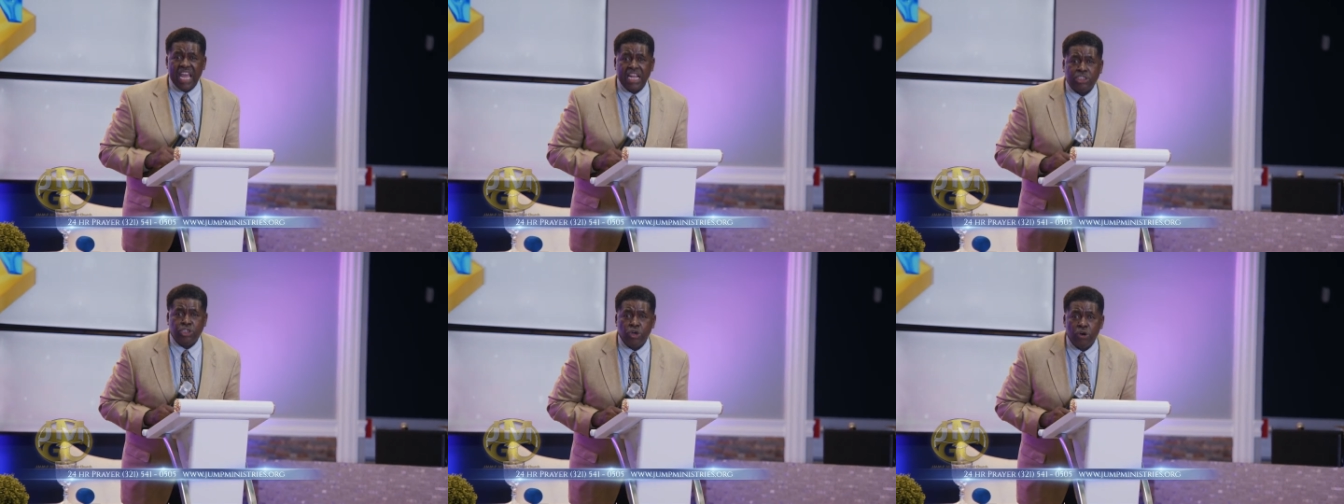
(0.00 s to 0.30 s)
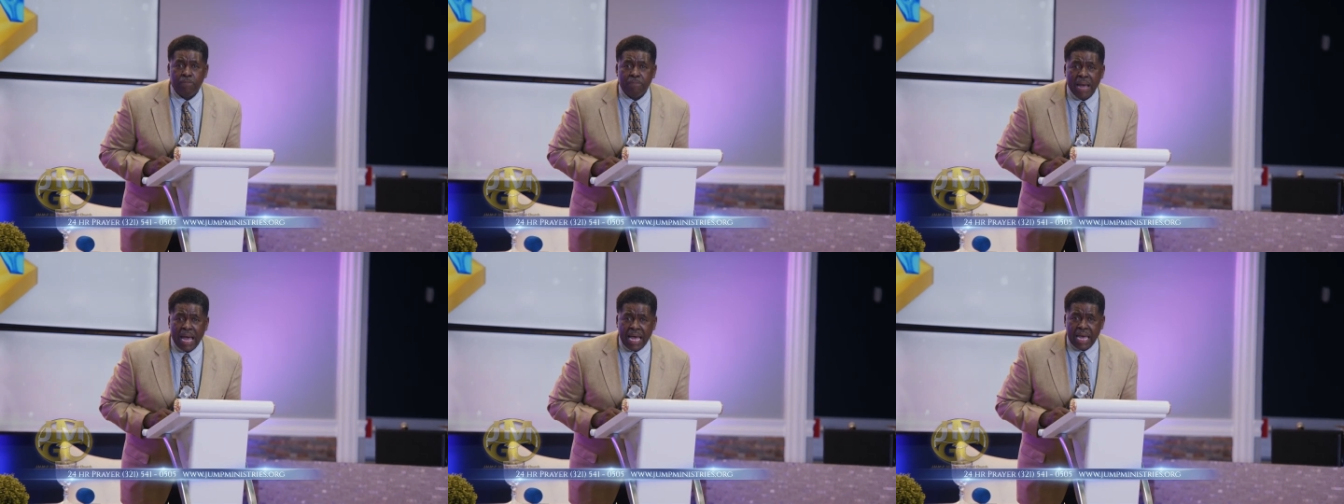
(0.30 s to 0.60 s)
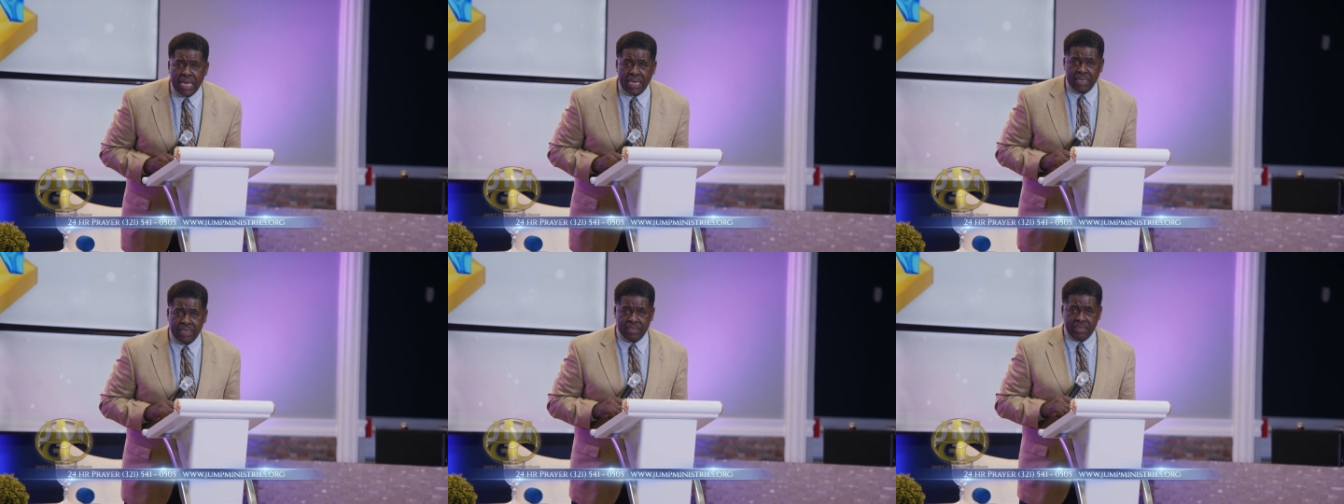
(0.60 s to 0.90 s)
at your mind,
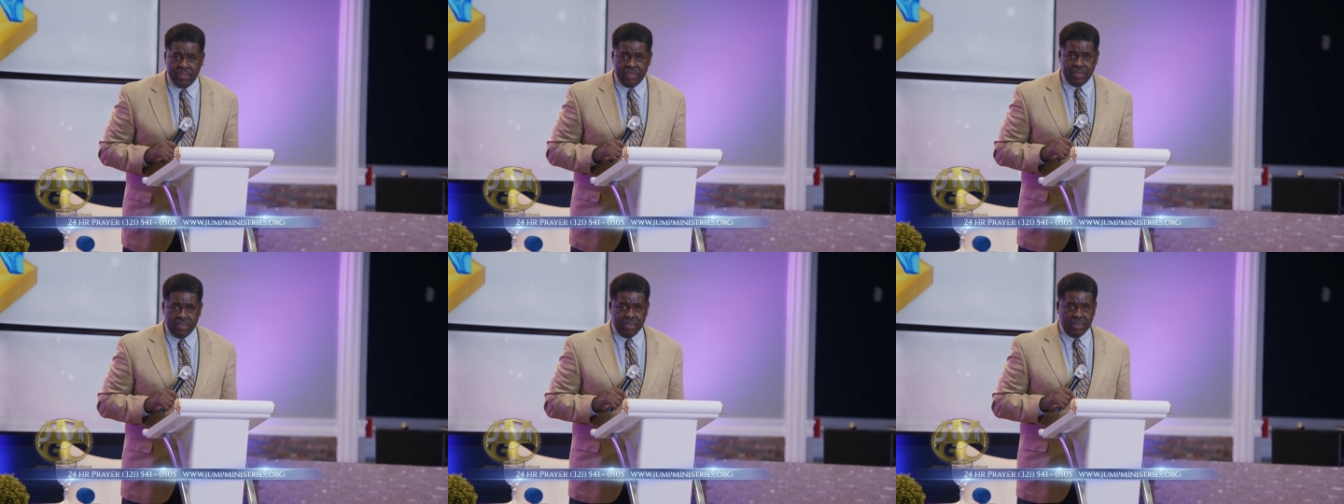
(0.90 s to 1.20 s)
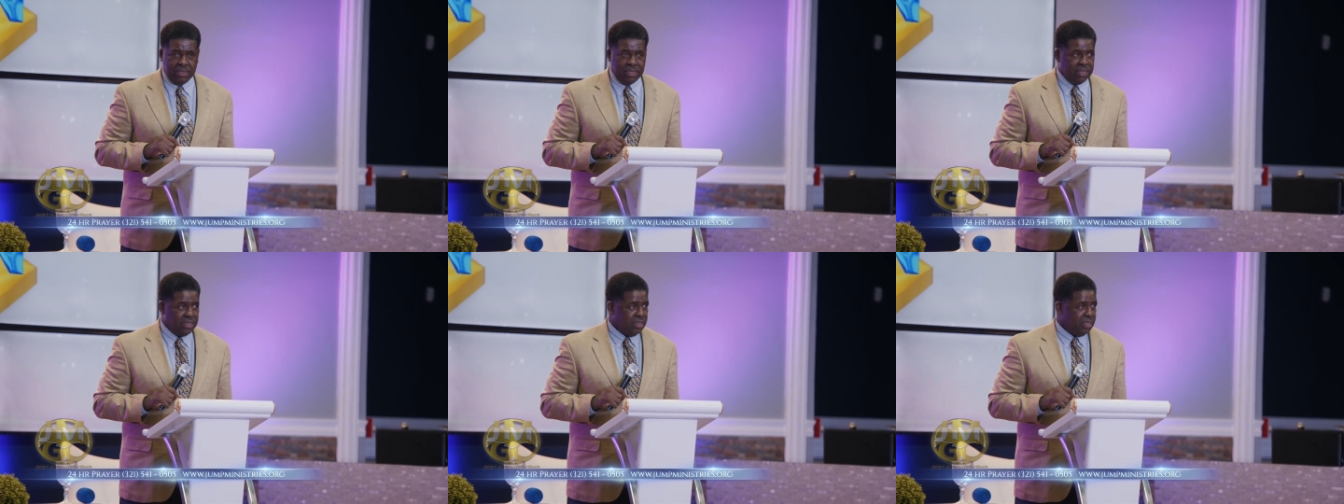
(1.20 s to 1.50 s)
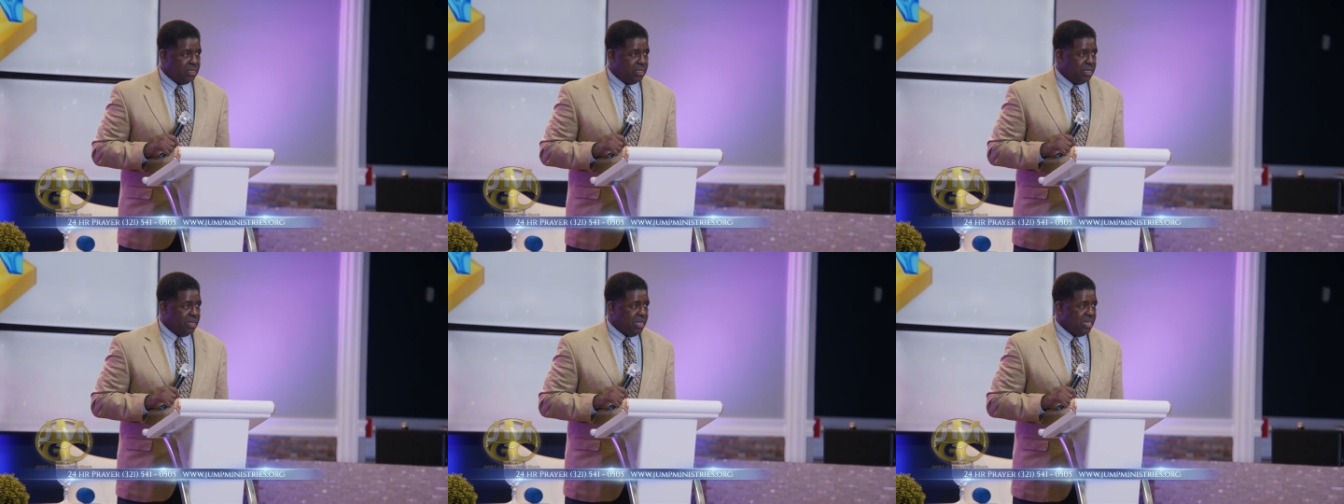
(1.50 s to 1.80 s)

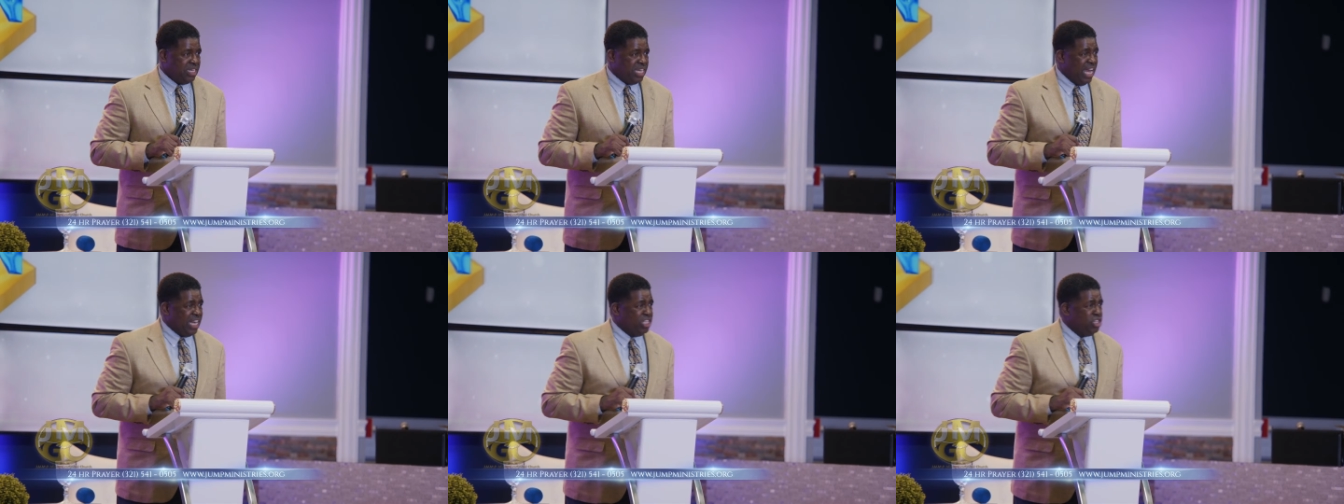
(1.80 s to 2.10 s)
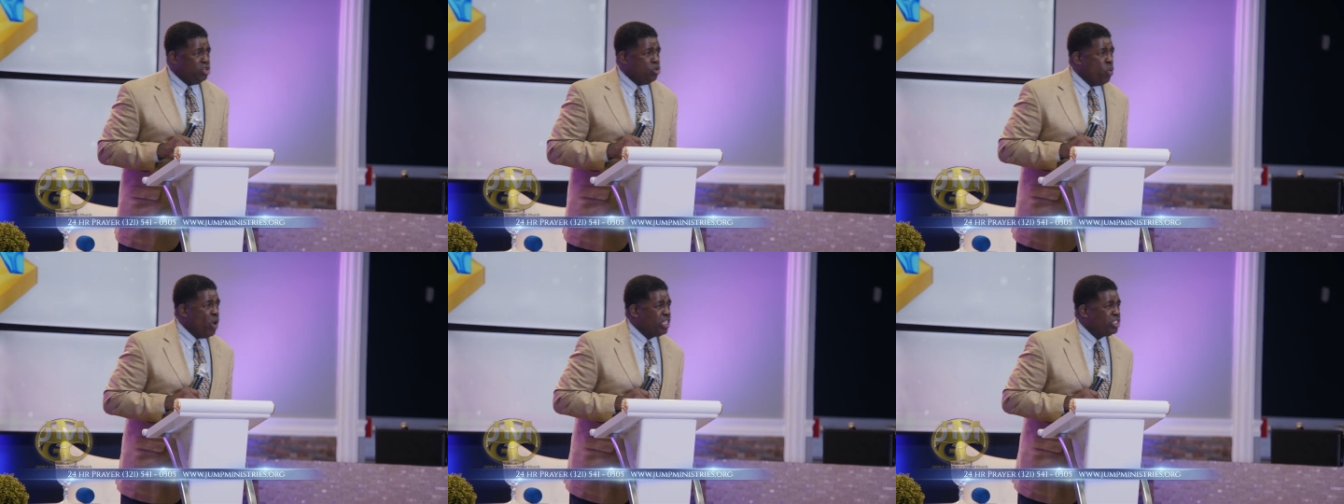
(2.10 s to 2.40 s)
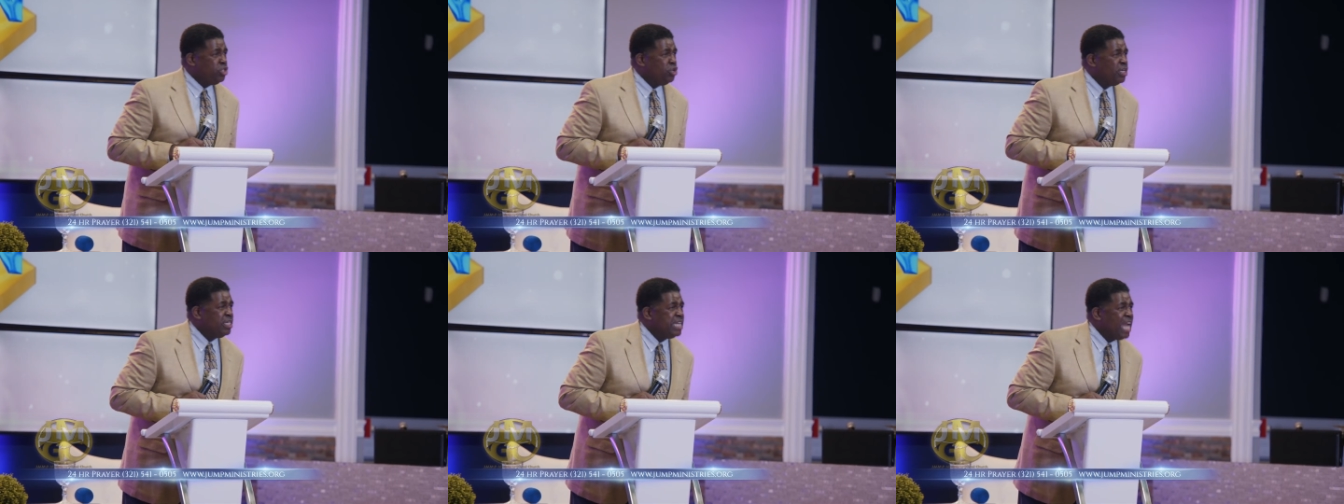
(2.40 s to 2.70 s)
telling you what you're